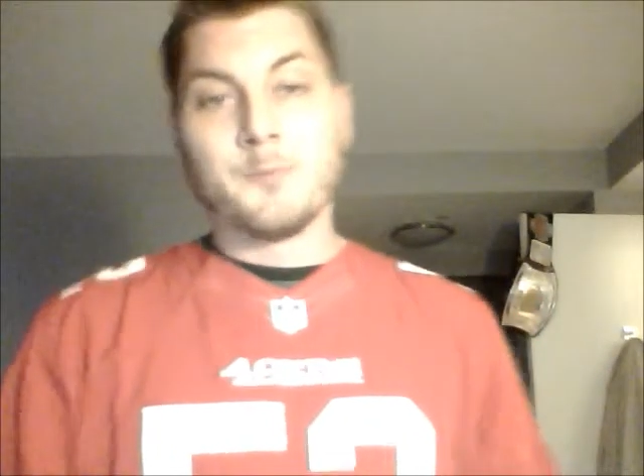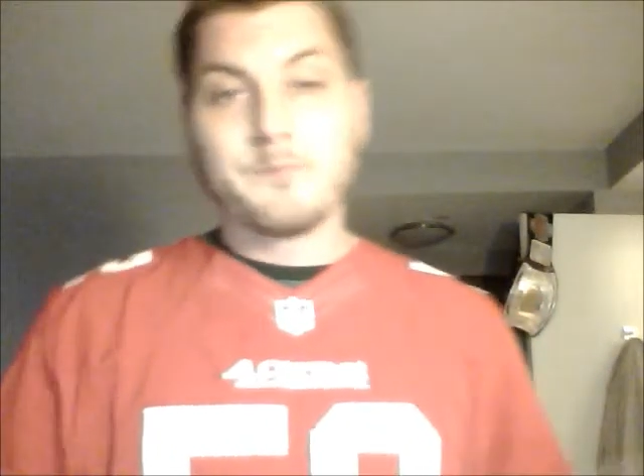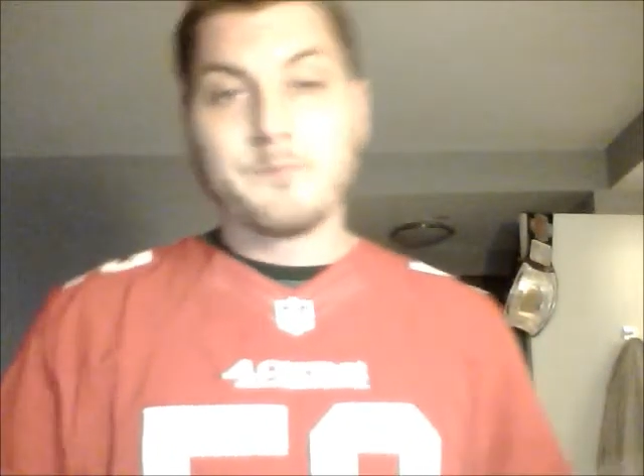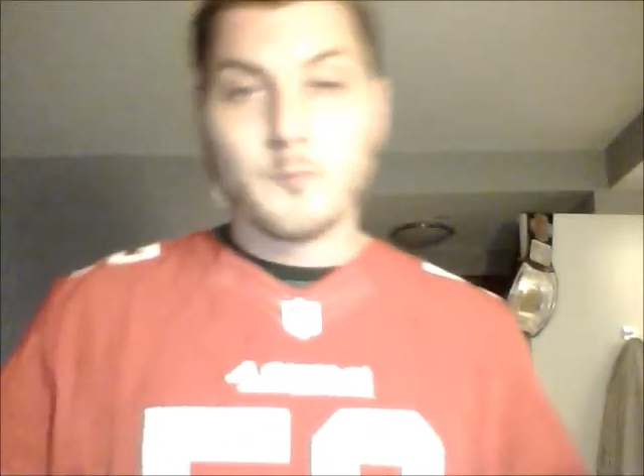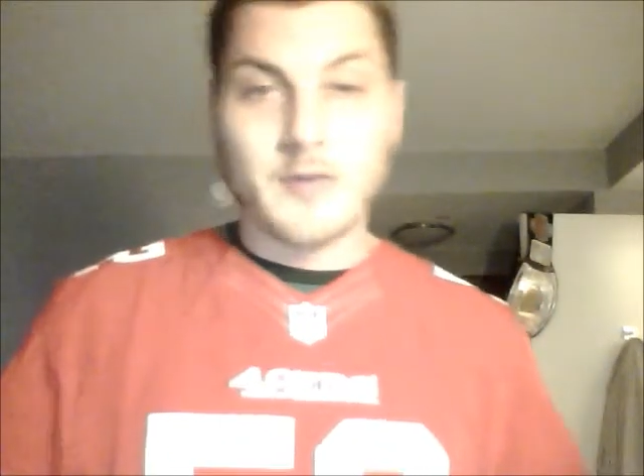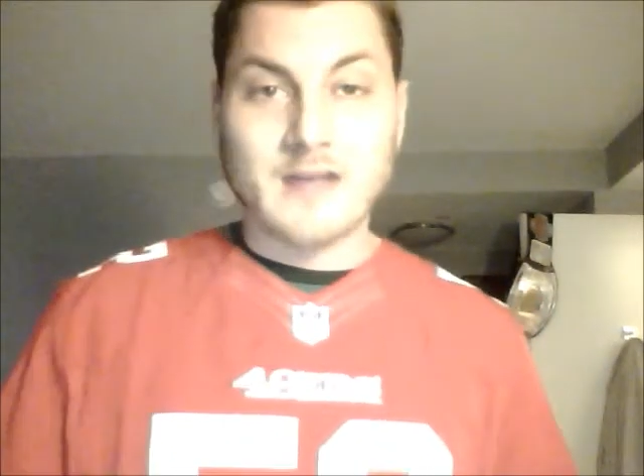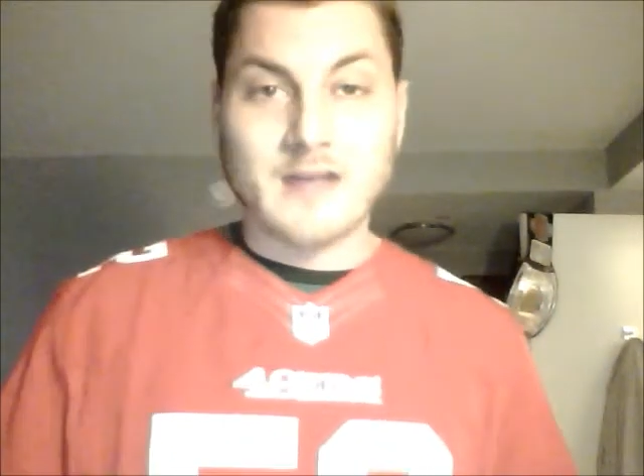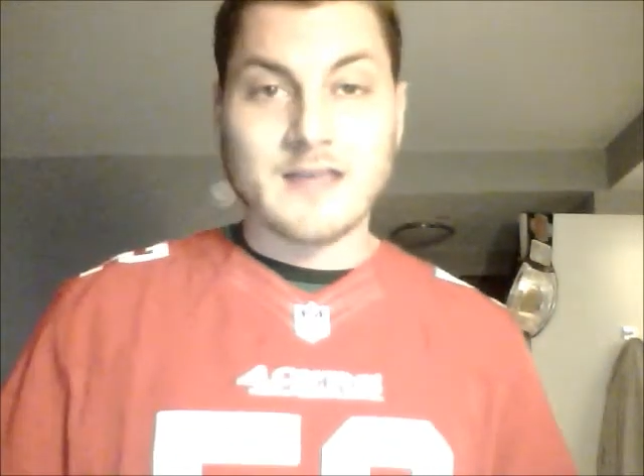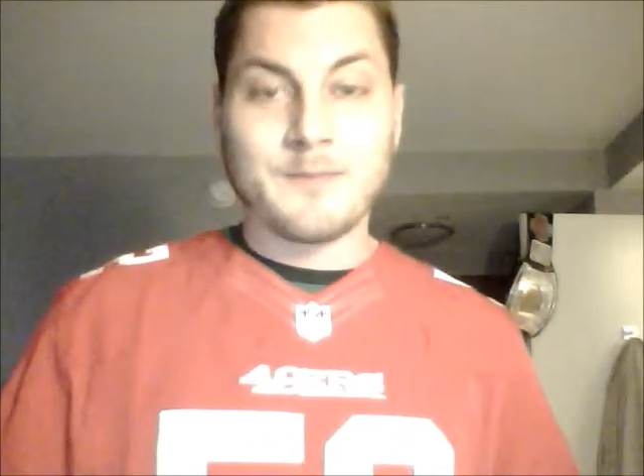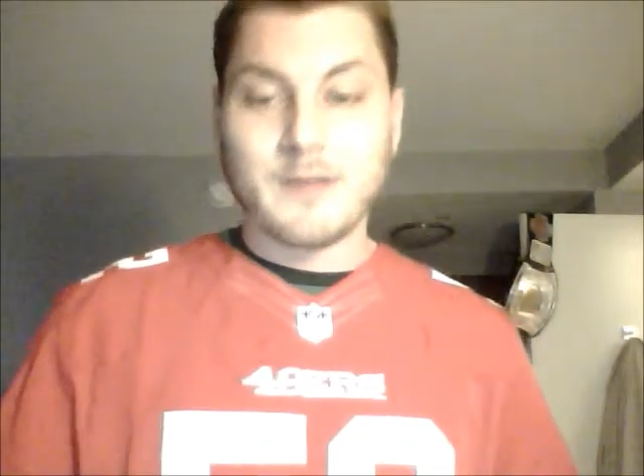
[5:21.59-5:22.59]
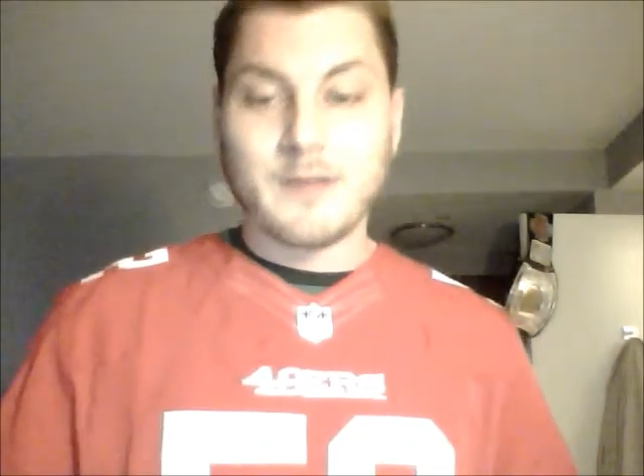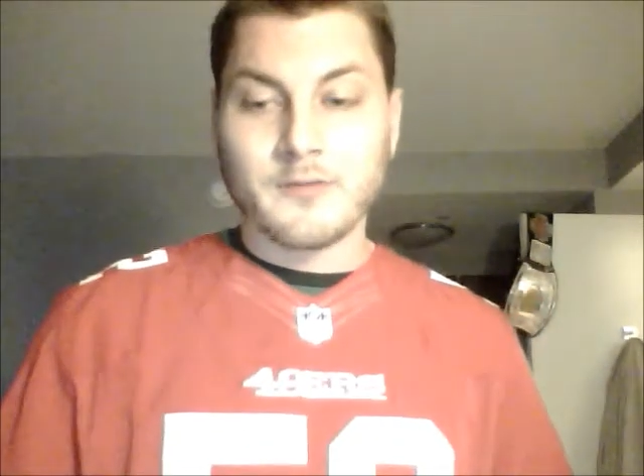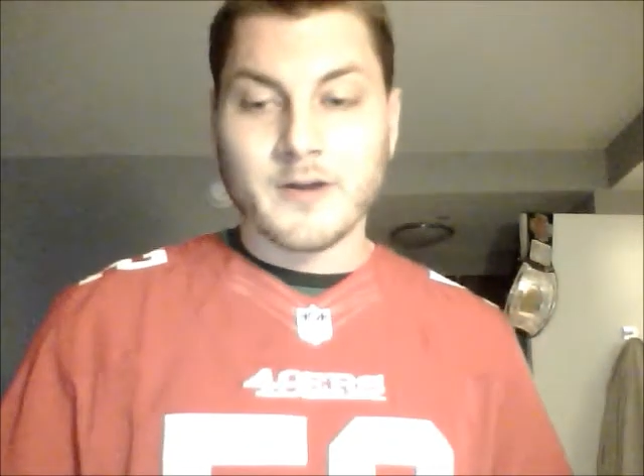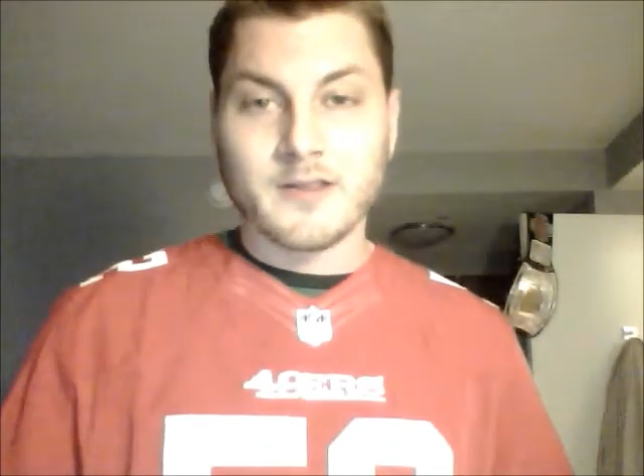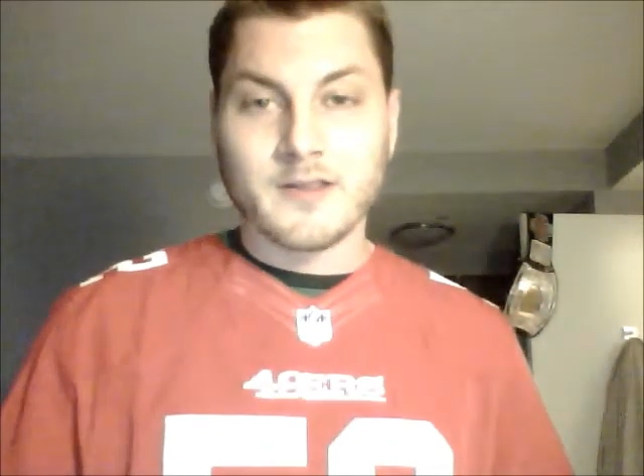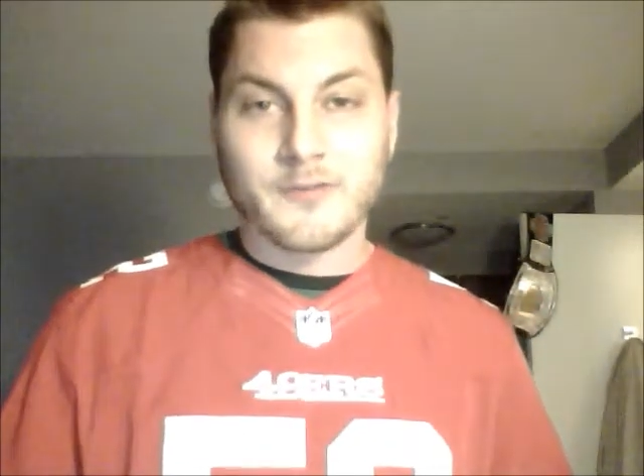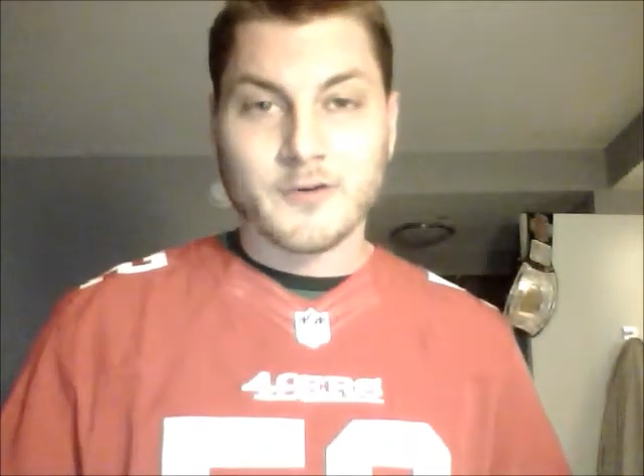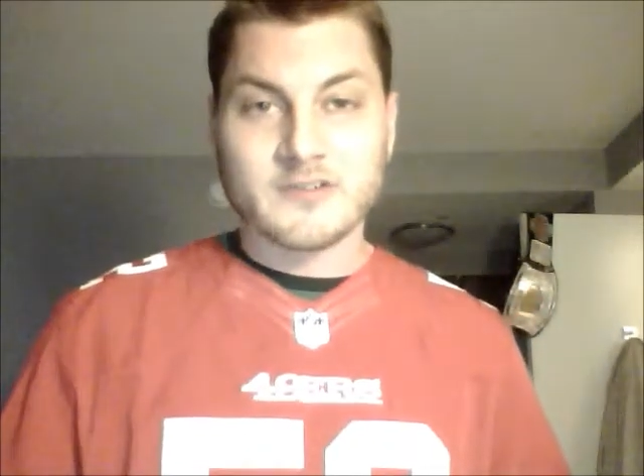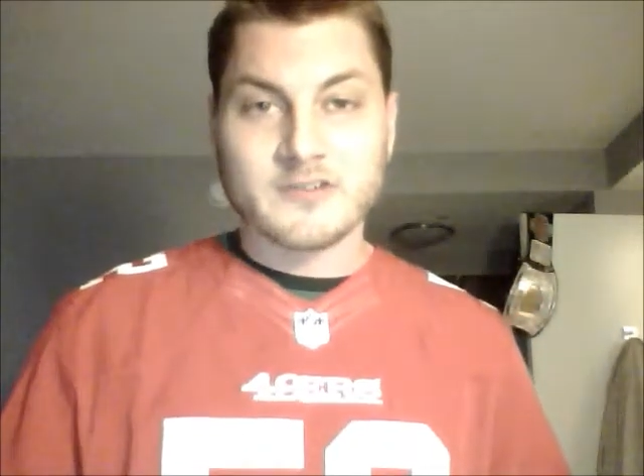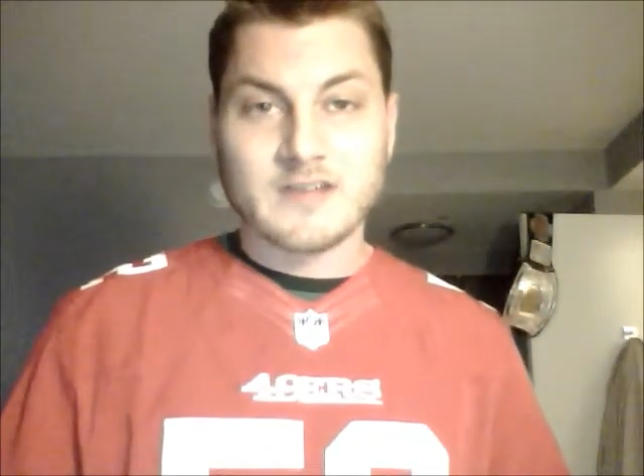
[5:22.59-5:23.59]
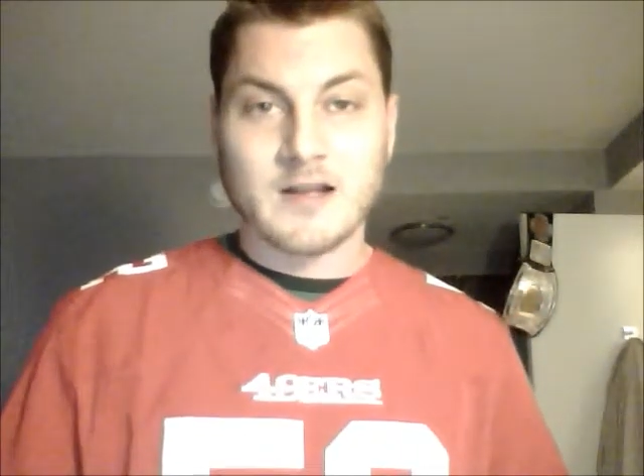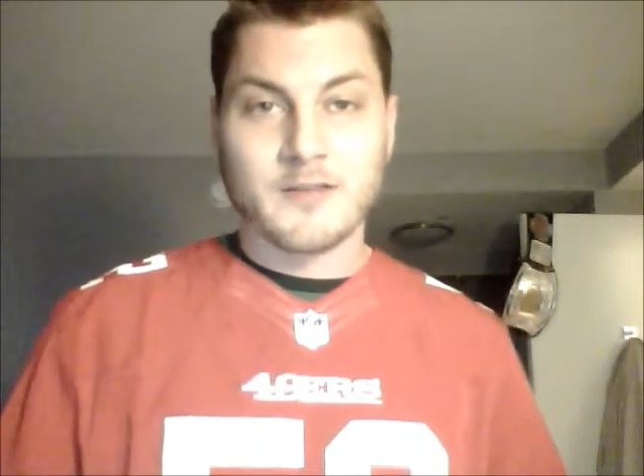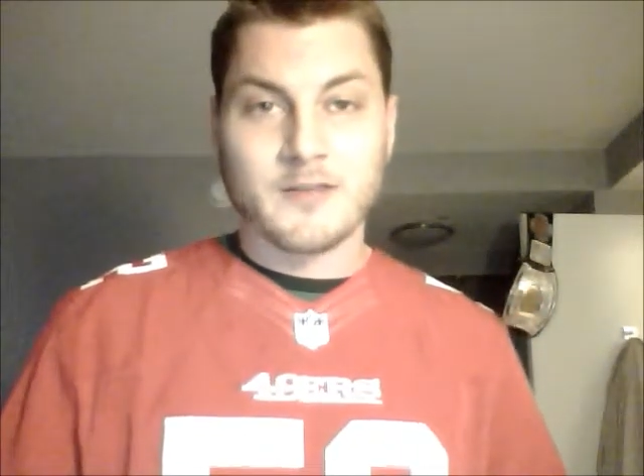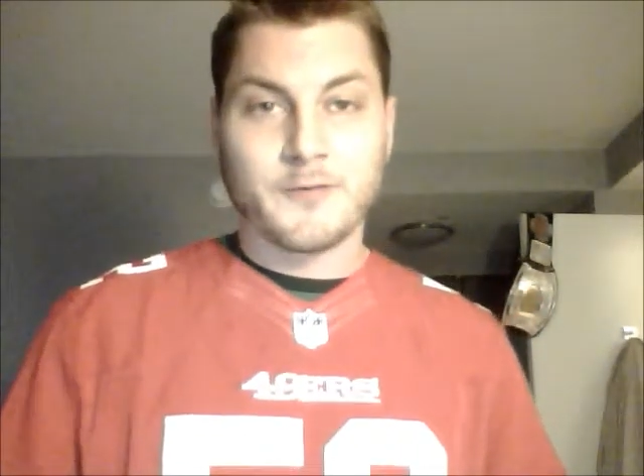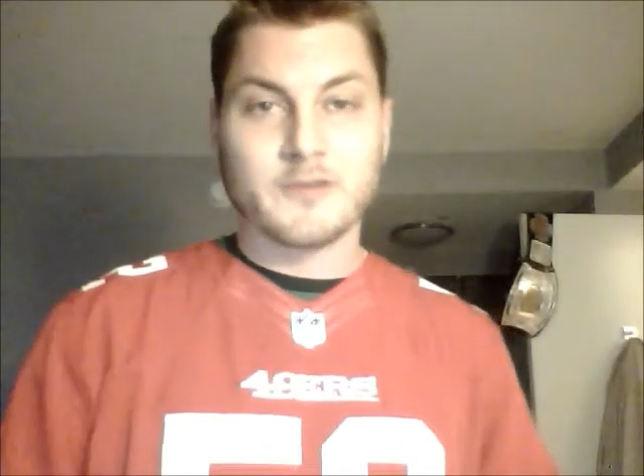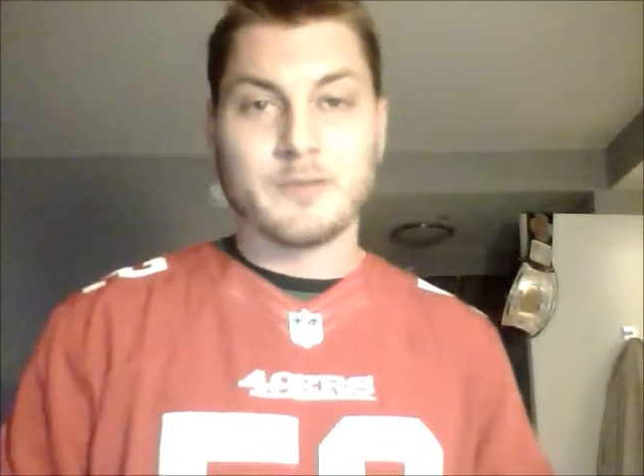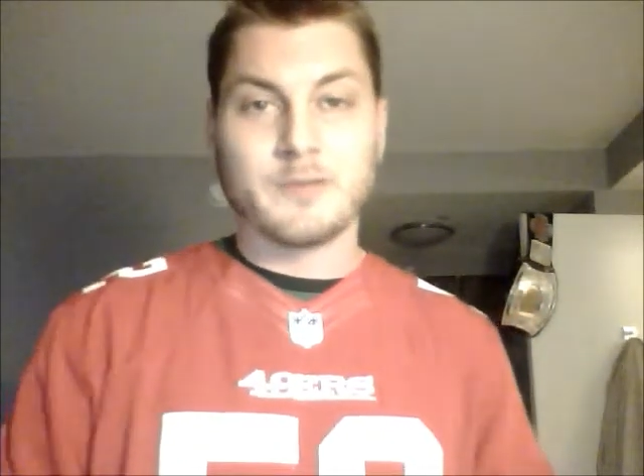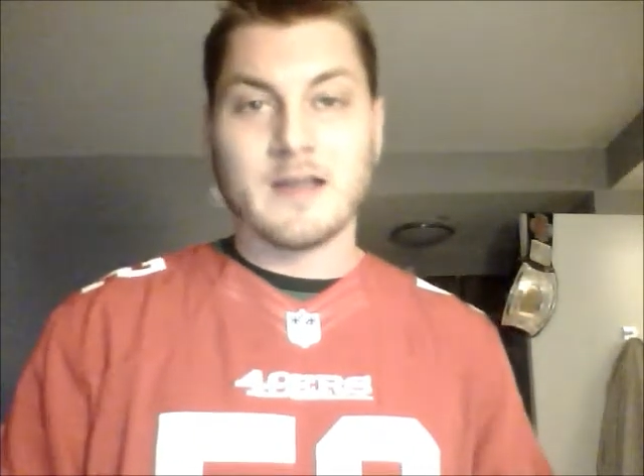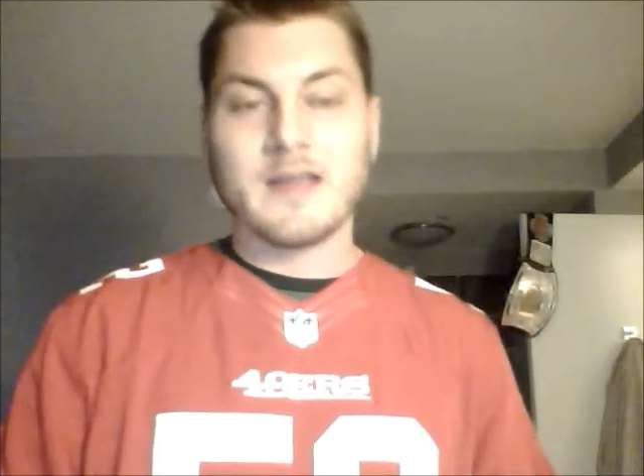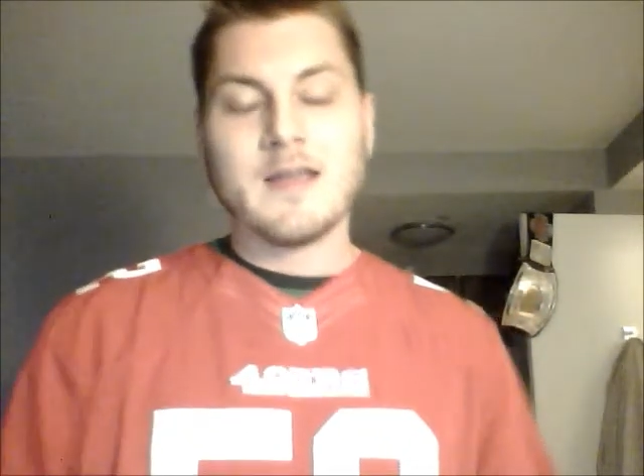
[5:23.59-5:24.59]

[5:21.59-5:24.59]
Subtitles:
Without that big run in the first play,